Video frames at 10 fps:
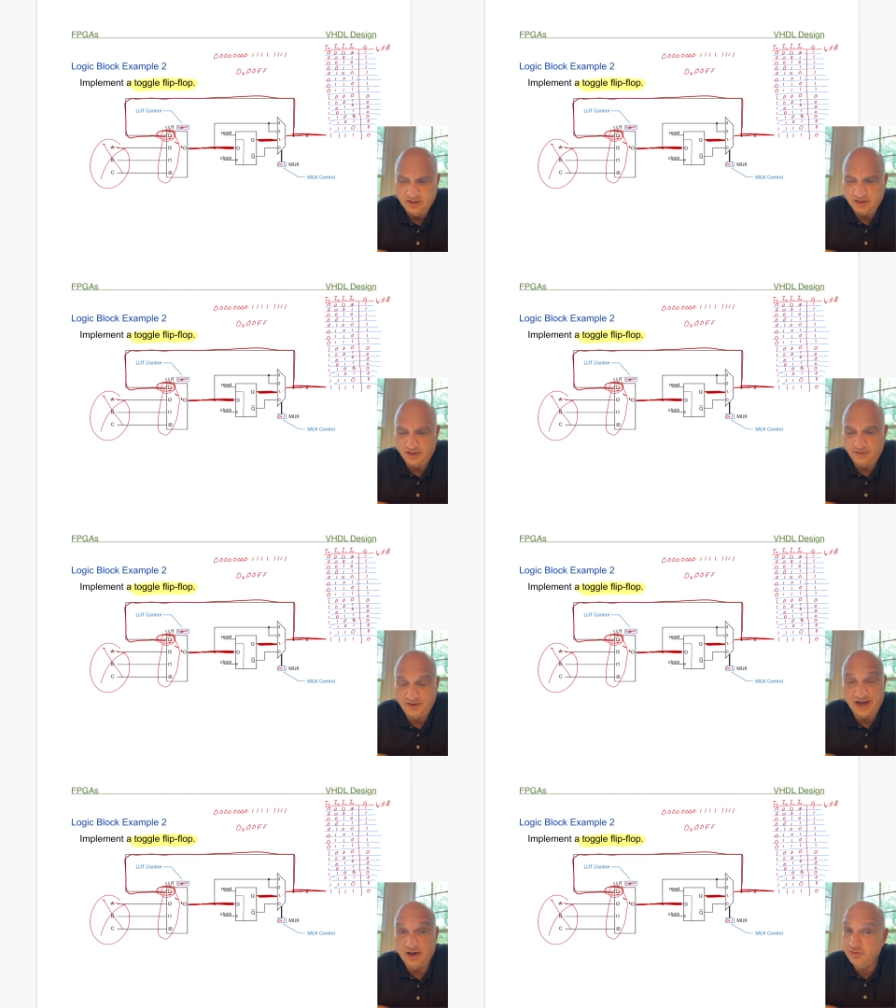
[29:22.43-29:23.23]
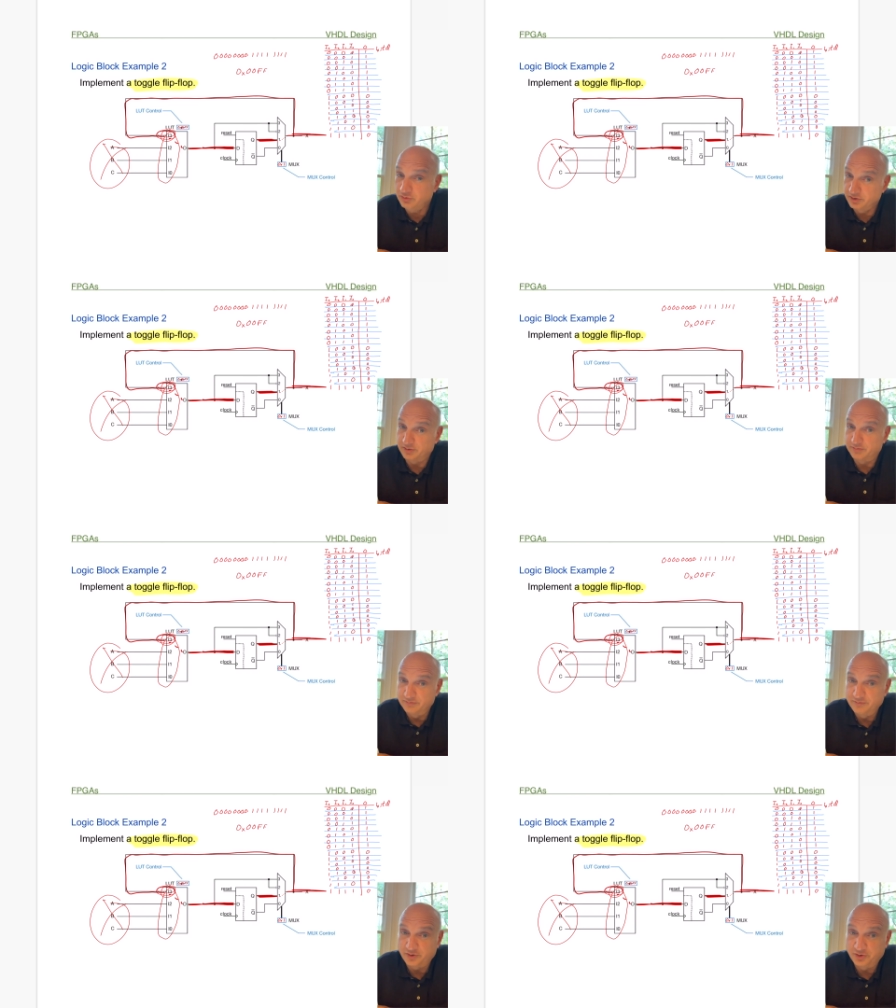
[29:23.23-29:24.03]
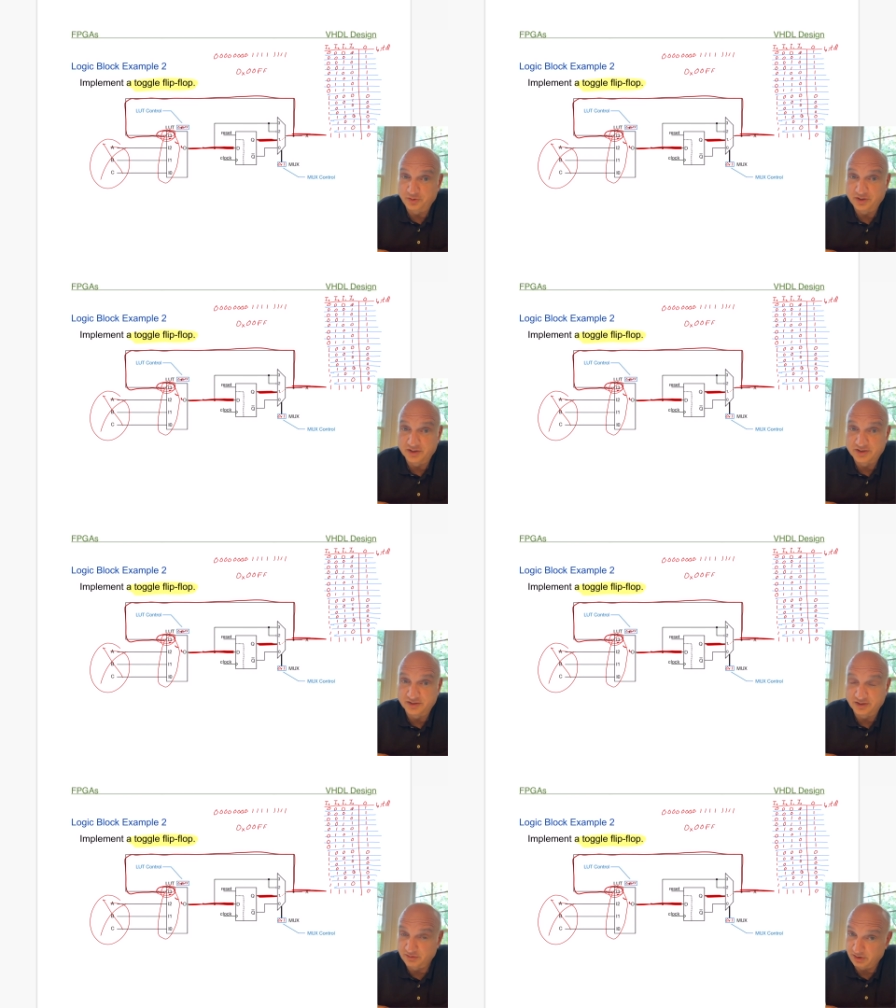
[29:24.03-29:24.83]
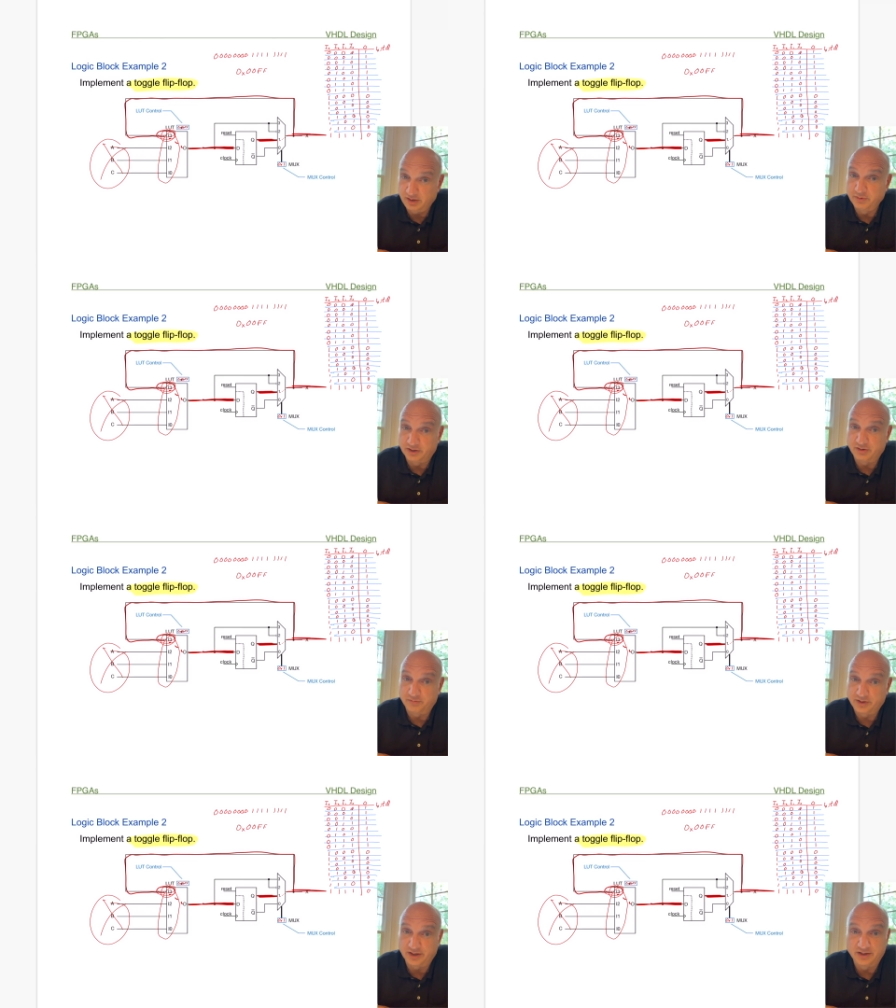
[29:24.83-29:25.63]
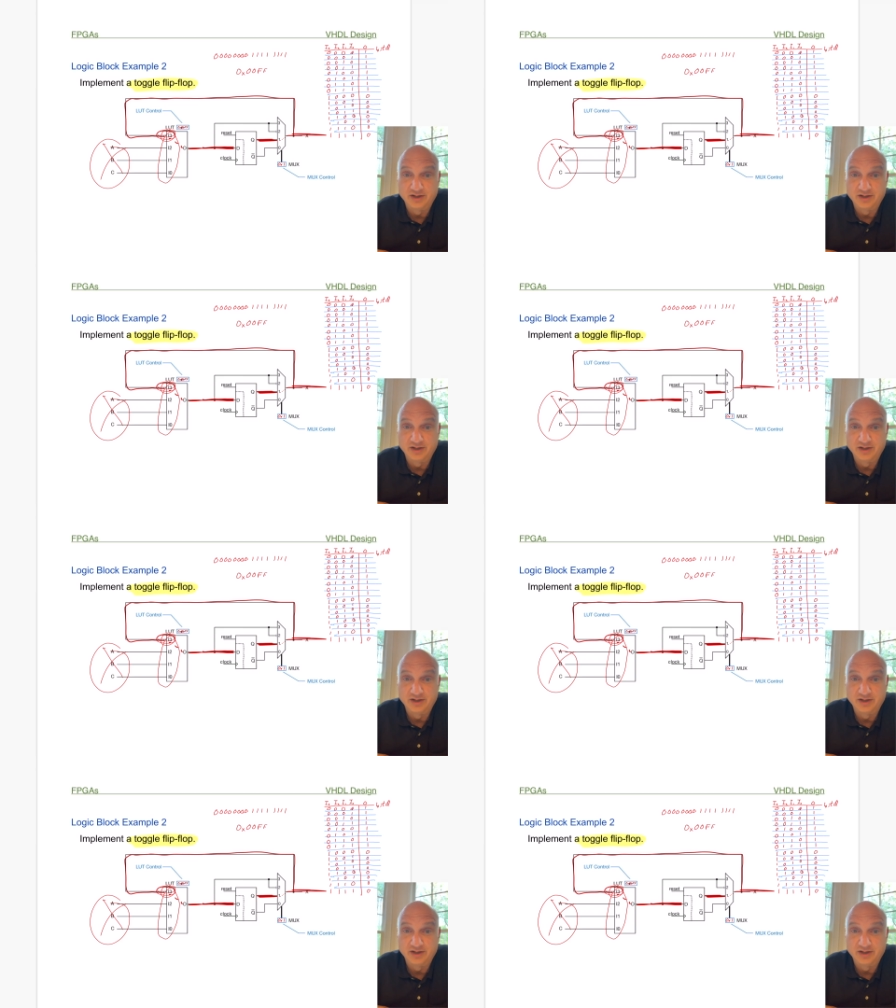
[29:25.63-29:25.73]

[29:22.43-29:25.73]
The algorithm for doing this is incredibly complicated.